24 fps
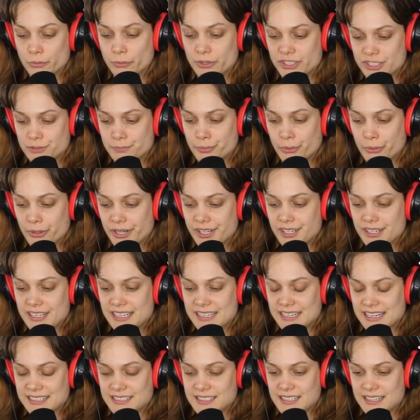who was born
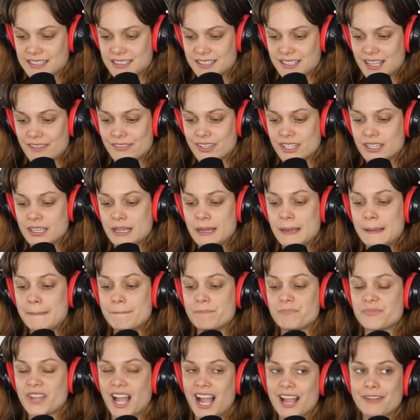in 1997,
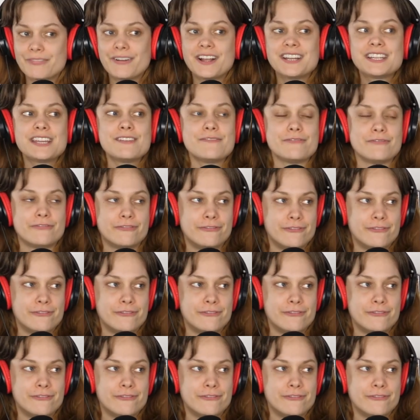I find it